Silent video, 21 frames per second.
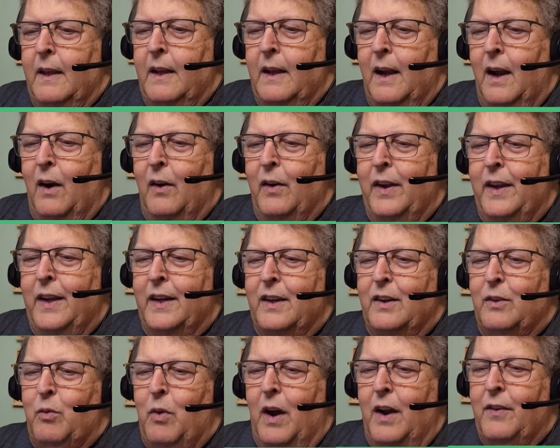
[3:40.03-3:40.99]
Oh, he and
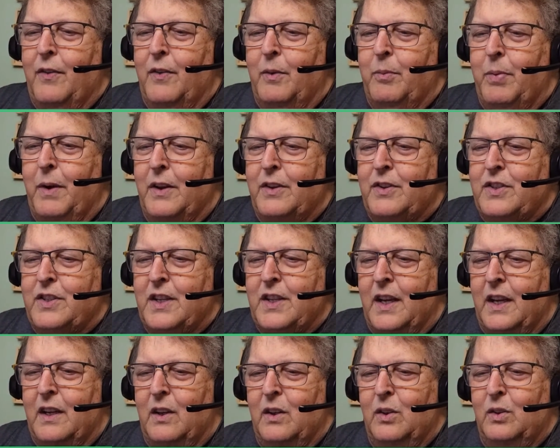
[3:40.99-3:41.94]
his wife are both
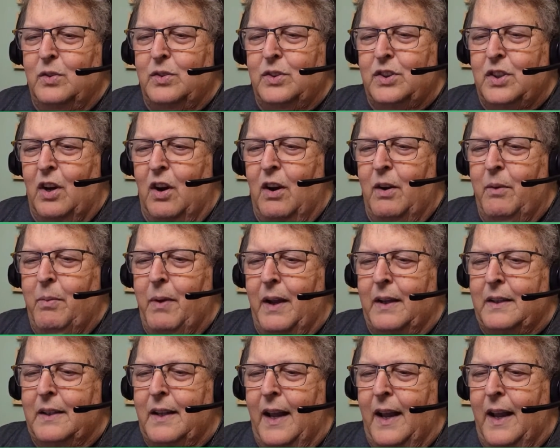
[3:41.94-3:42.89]
sick. Oh, sorry
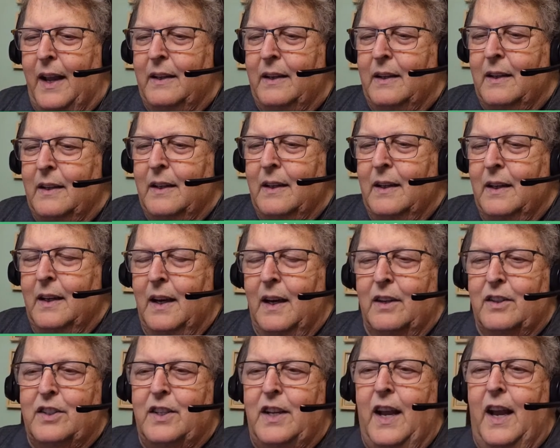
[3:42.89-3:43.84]
about that.
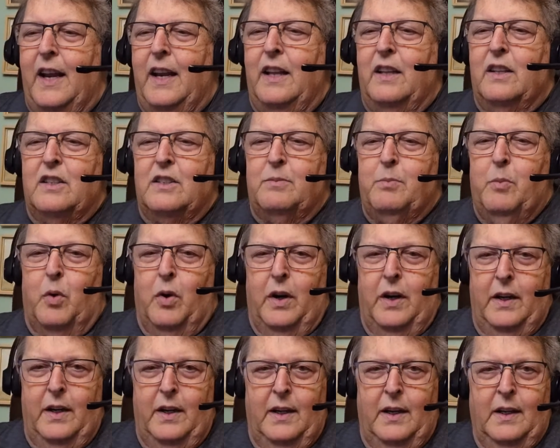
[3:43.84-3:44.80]
There's Katie this
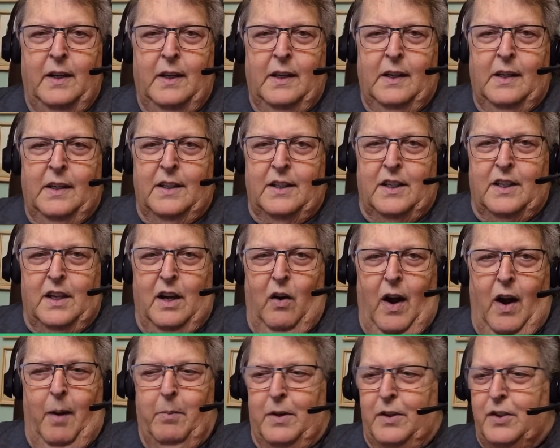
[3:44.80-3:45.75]
morning. So
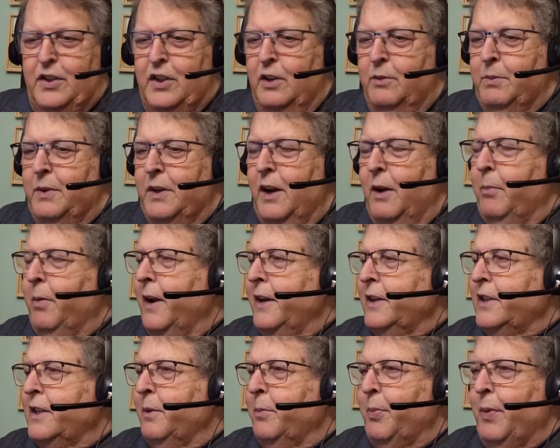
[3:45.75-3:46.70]
I'm assuming
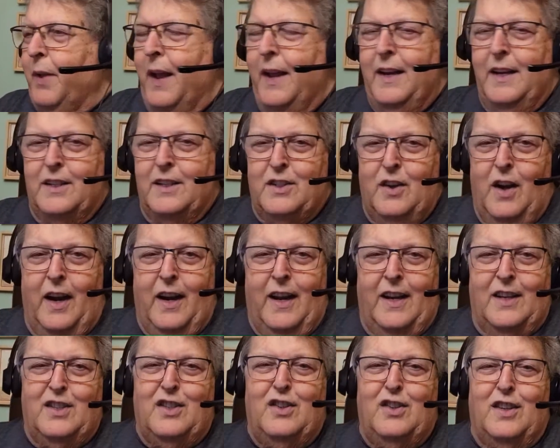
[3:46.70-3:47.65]
nobody's complaining, so I
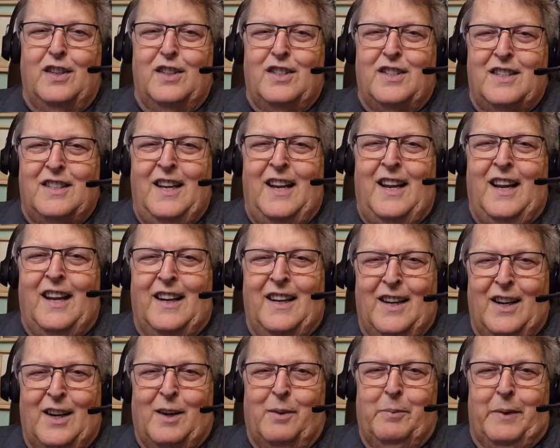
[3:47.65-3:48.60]
guess you can see and
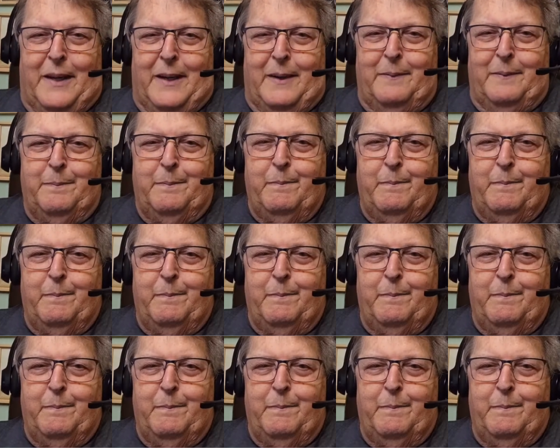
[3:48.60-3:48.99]
hear me.